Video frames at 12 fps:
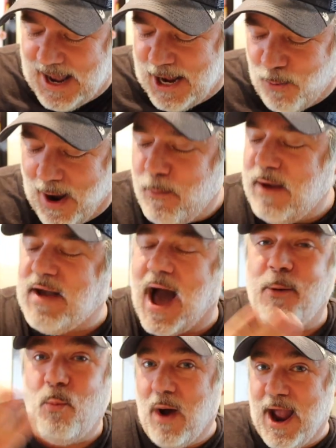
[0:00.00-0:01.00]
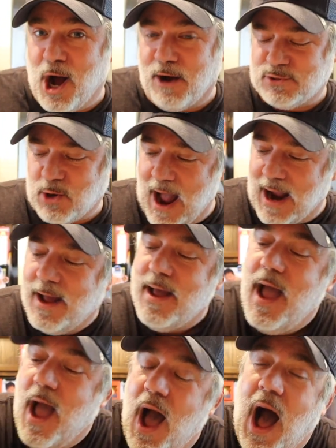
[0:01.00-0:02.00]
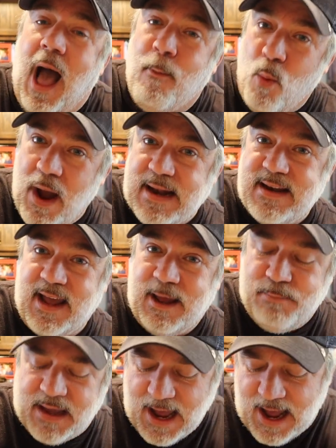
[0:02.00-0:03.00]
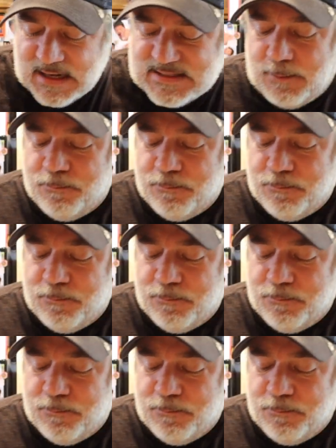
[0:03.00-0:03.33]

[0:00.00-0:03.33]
Anyway, we've gotten way off track. I'm winded because